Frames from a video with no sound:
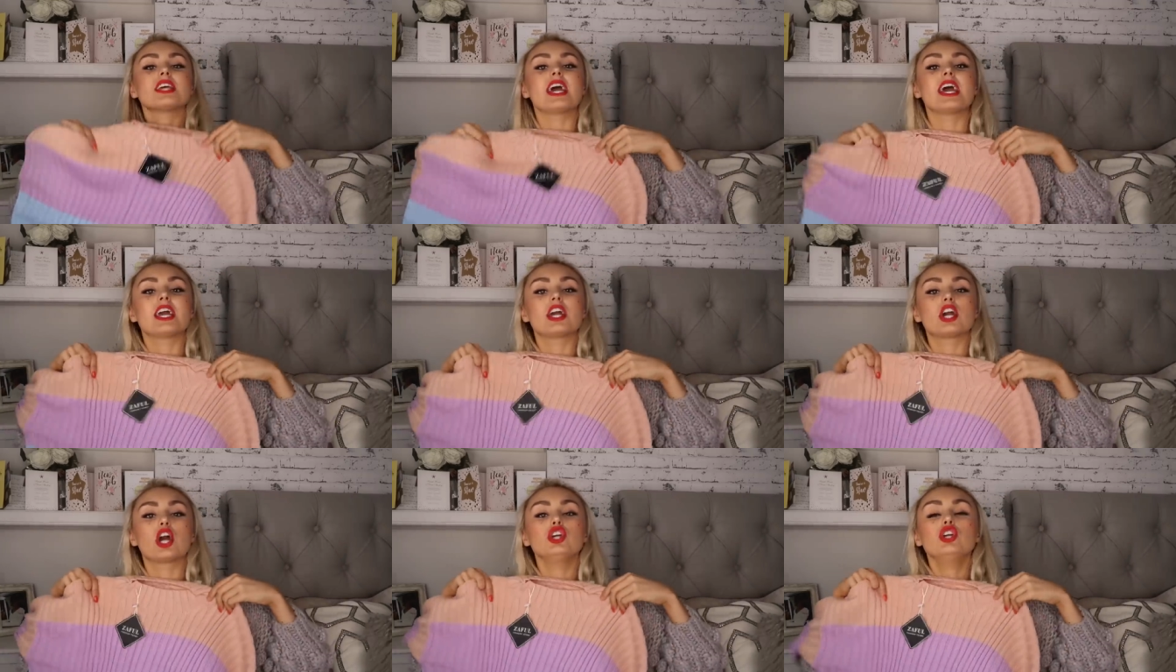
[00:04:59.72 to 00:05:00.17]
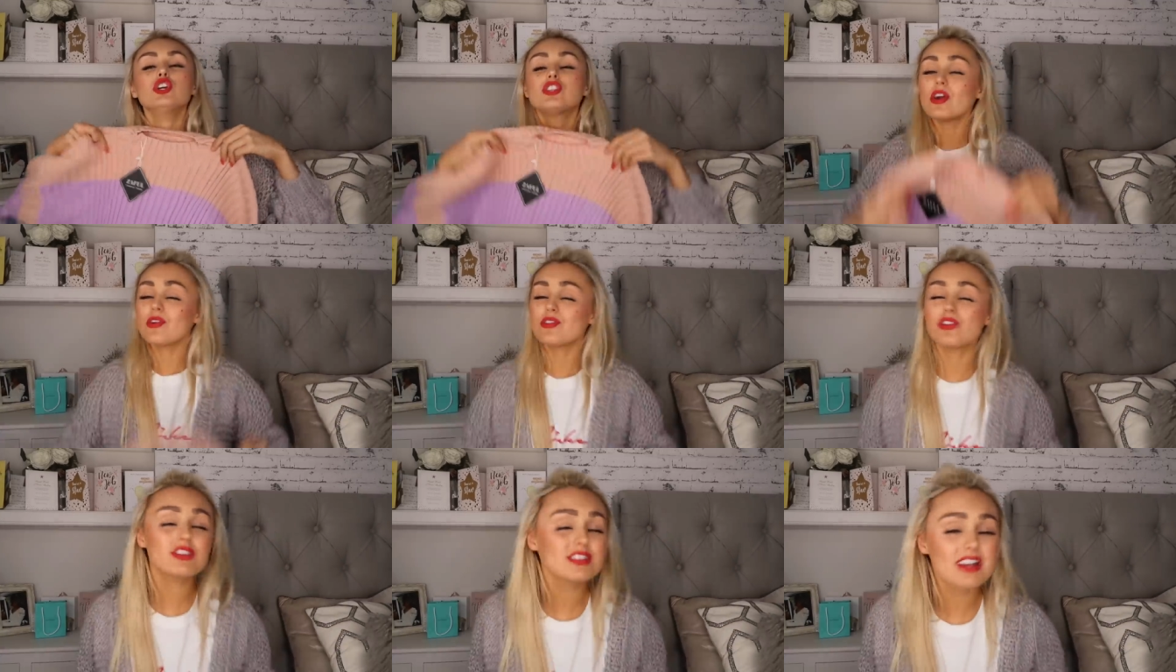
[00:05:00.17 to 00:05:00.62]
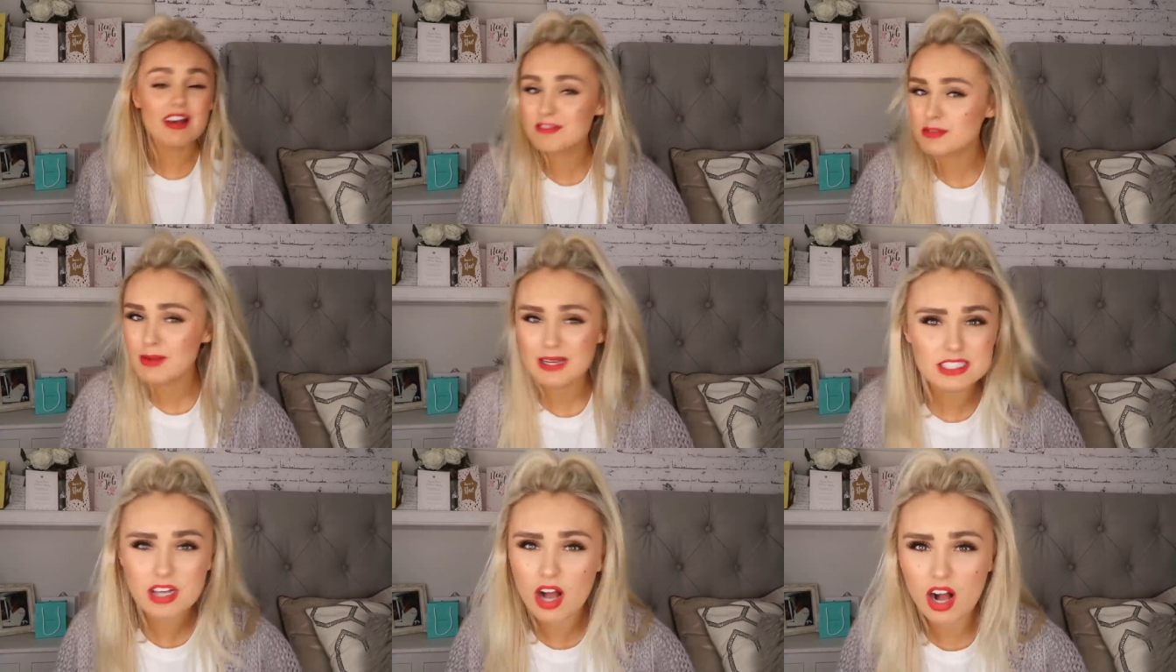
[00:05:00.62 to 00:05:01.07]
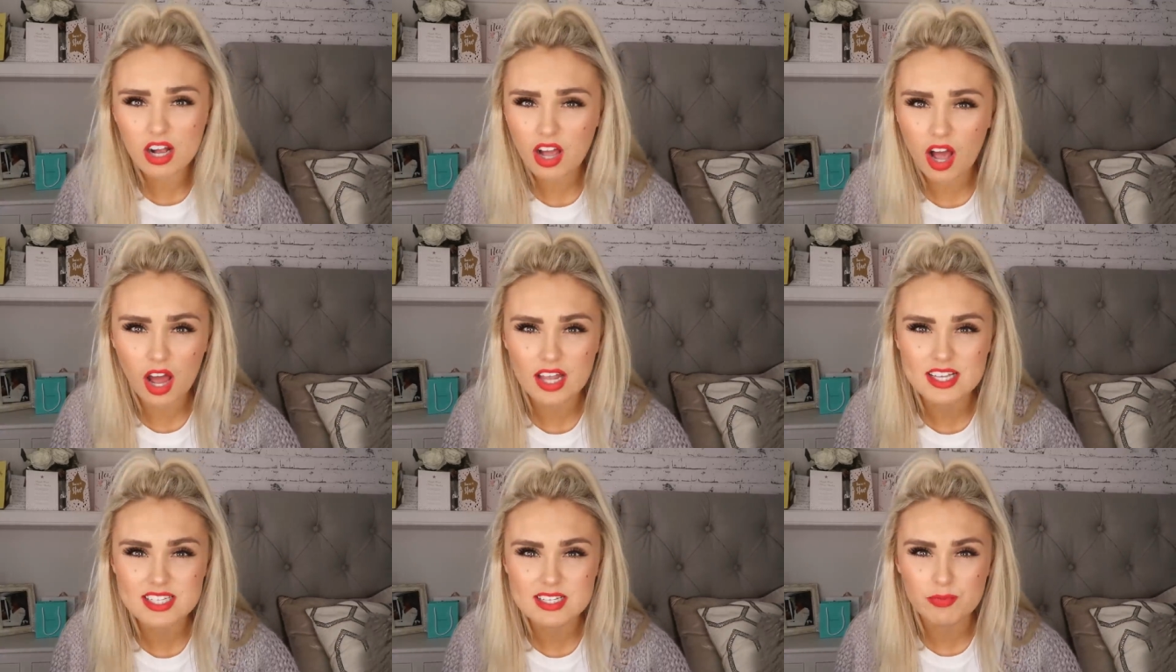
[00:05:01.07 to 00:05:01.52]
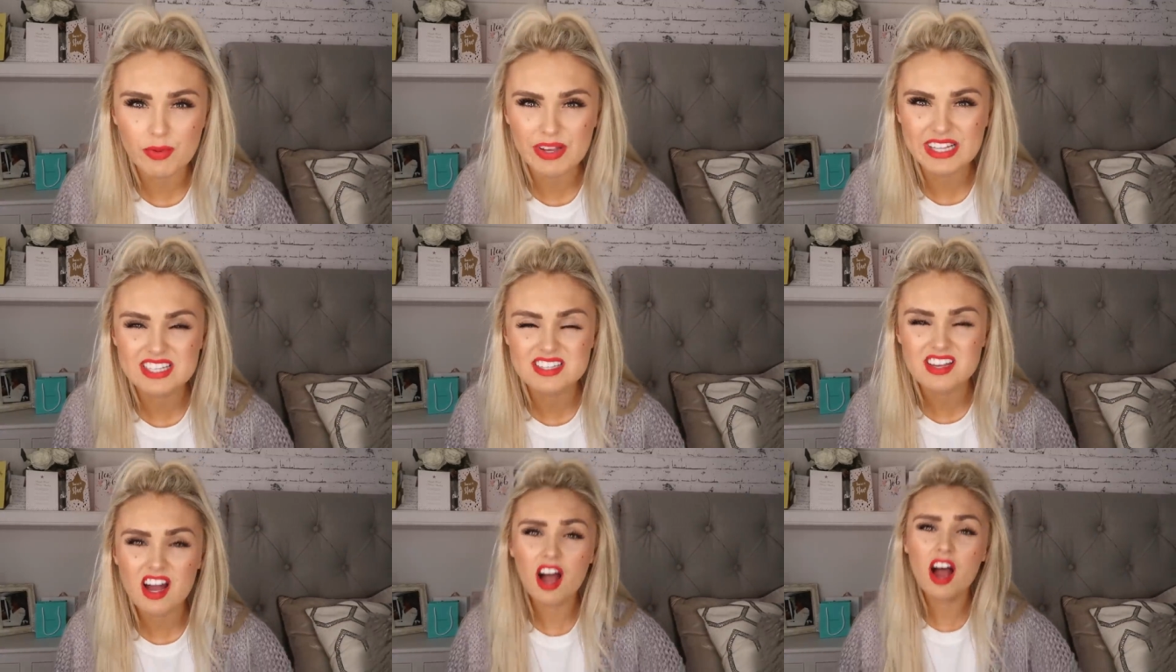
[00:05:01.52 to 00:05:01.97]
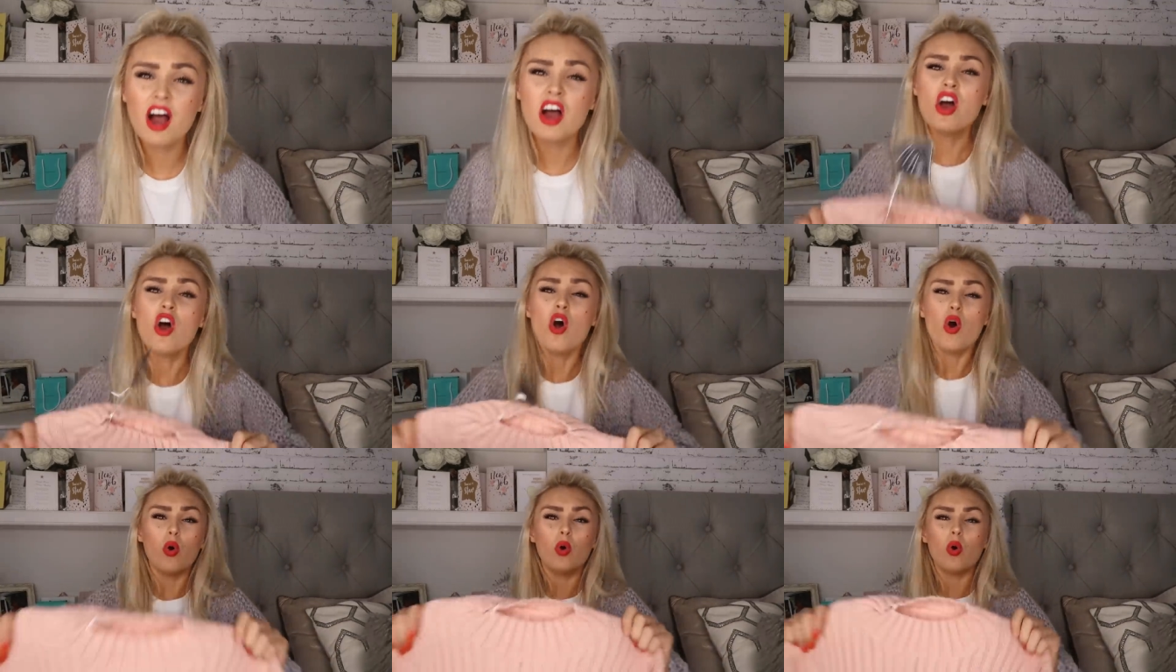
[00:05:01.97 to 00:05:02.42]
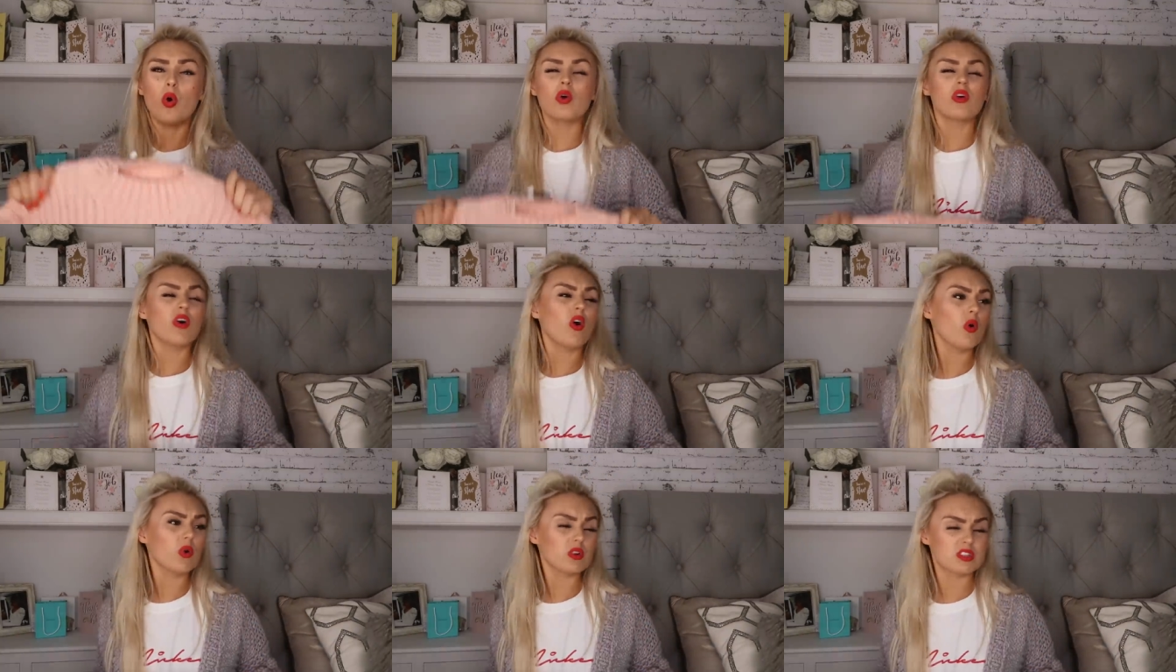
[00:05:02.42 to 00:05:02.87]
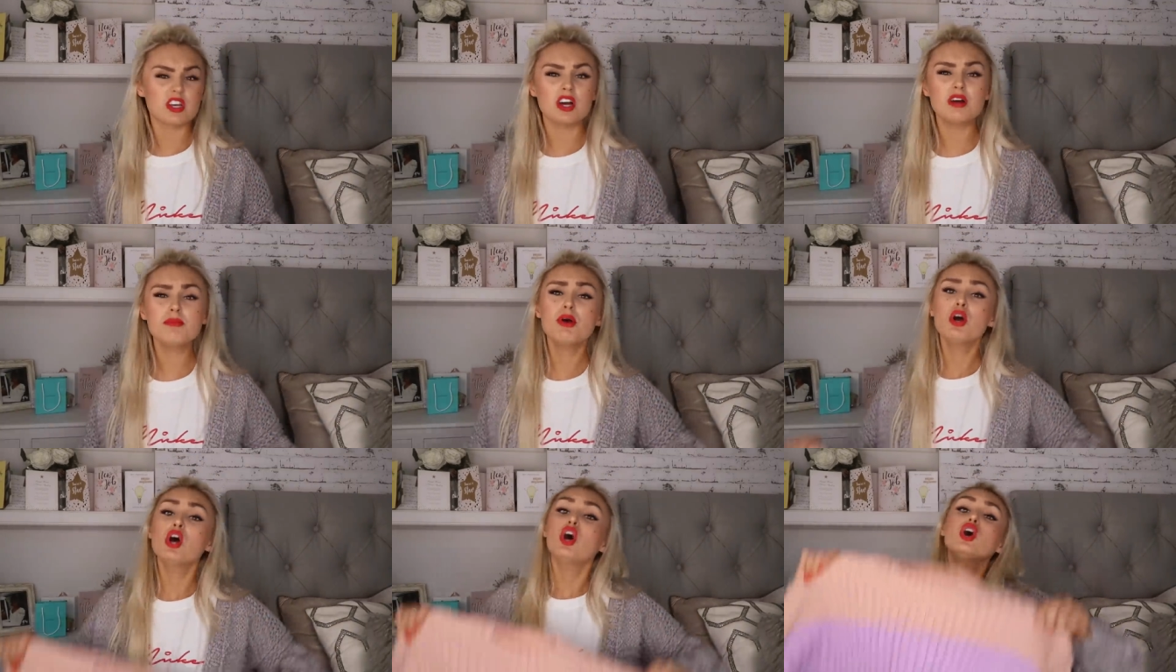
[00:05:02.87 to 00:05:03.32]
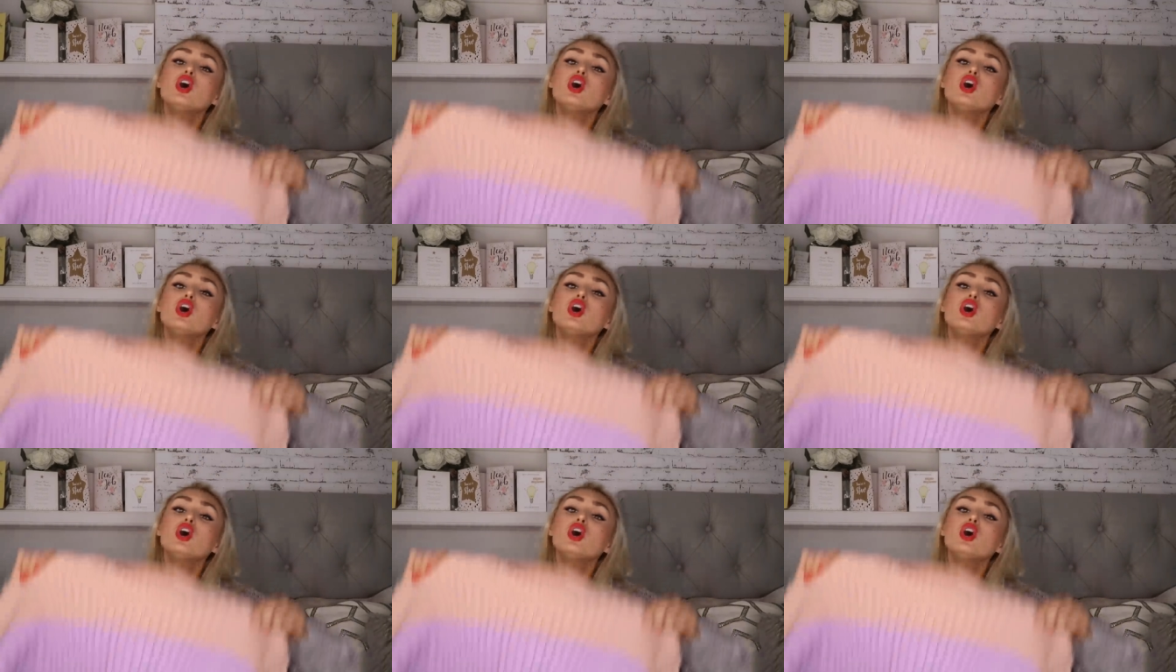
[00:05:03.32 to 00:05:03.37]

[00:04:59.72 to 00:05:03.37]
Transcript: think you don't just have to wear dark colours in winter or autumn.